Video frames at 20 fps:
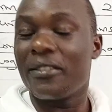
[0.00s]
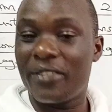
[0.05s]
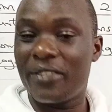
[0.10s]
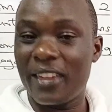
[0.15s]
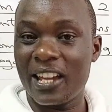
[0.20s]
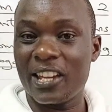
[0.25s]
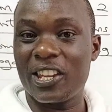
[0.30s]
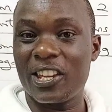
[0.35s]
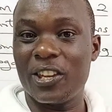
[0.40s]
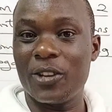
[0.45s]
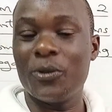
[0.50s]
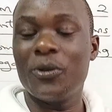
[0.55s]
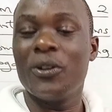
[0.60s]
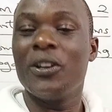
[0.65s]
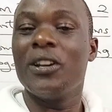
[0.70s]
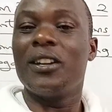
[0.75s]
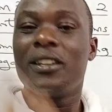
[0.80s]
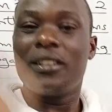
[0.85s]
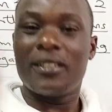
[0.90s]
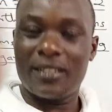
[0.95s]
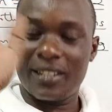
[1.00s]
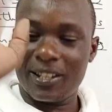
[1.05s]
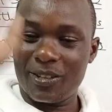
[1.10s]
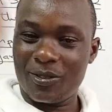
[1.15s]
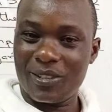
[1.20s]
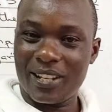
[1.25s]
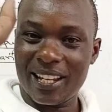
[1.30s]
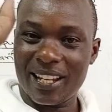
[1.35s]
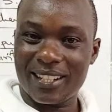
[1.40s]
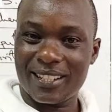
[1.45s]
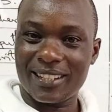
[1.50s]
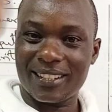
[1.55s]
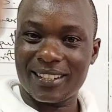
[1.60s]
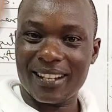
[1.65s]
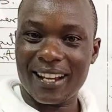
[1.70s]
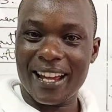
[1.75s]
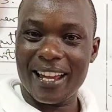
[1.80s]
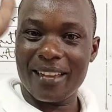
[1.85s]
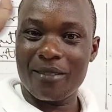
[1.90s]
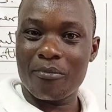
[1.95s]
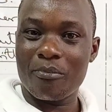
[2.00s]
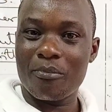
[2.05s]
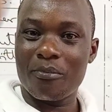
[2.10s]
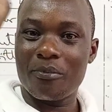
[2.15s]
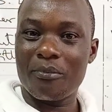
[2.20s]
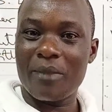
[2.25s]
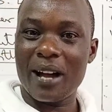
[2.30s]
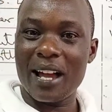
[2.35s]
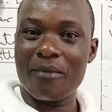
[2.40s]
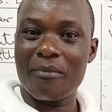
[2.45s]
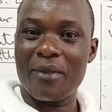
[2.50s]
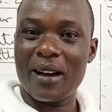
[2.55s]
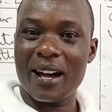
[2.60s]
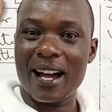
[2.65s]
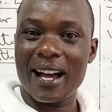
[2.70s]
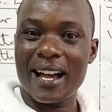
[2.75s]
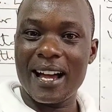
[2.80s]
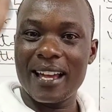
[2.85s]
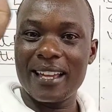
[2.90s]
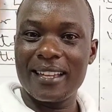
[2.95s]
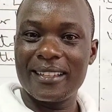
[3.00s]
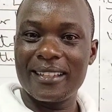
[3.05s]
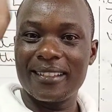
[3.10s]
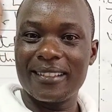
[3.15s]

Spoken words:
Thank you. See you next time. Bye bye.